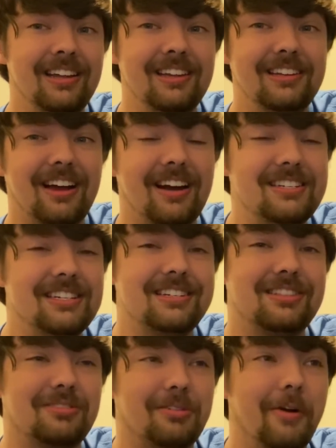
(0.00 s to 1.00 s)
Not
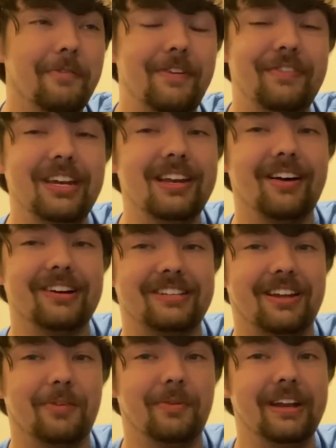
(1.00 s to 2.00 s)
just throw $50
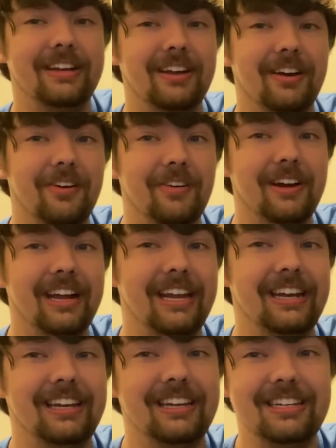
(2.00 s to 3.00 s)
out a window
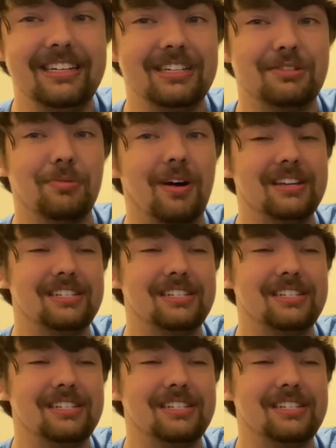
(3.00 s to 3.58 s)
and just watch